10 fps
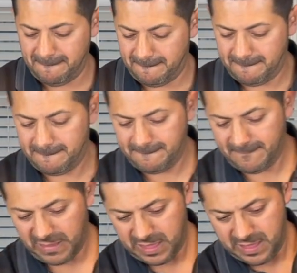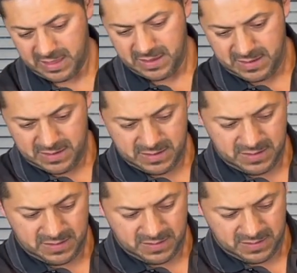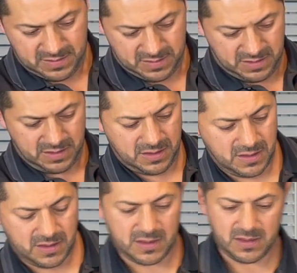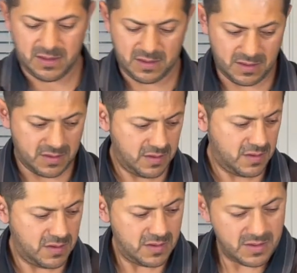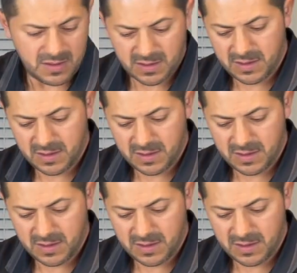Nobody speaks.